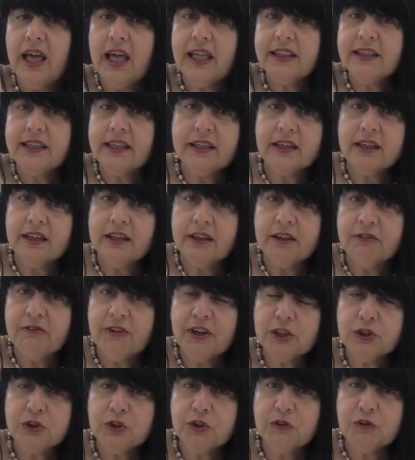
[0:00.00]
At the uh,
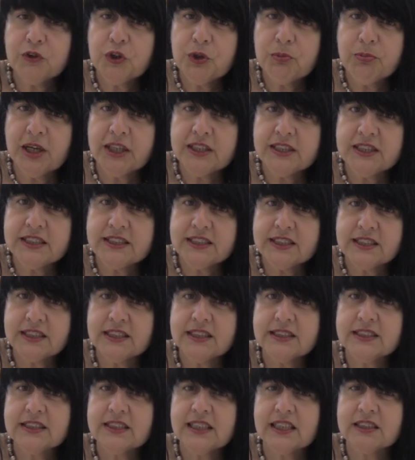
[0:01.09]
Faculty of
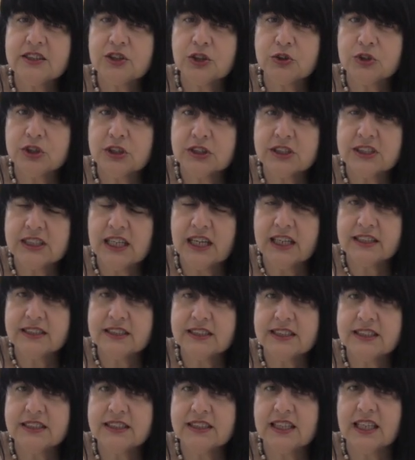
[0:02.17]
Humanities and Social
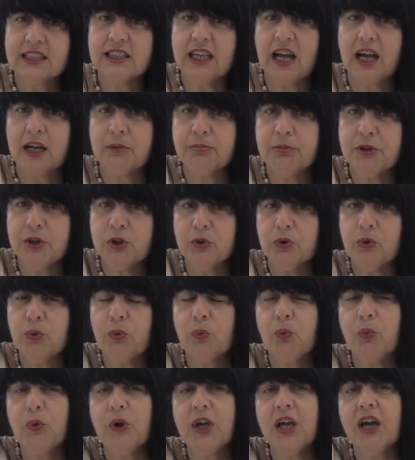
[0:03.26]
Sciences at IBU,
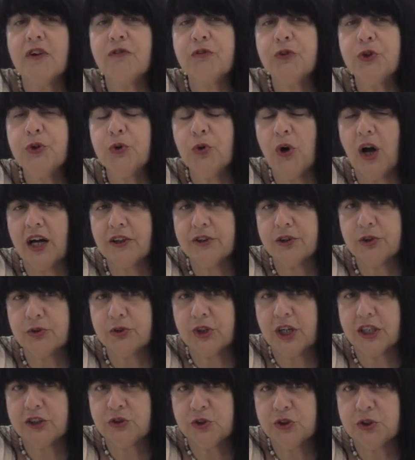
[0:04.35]
we have two
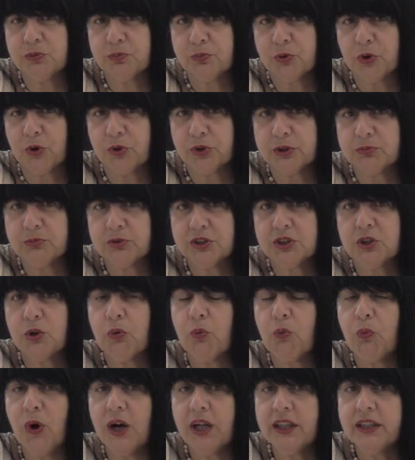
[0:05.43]
undergraduate programs,
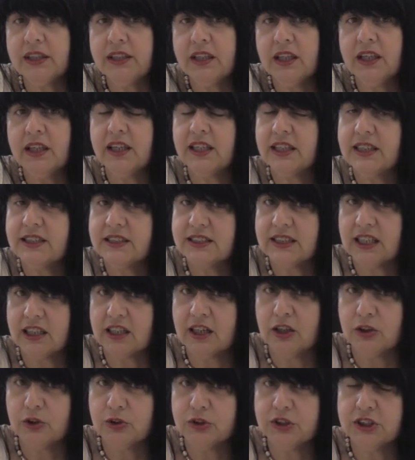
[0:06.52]
one in
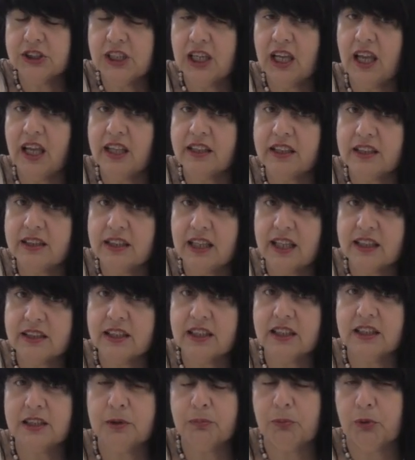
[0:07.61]
psychology and another in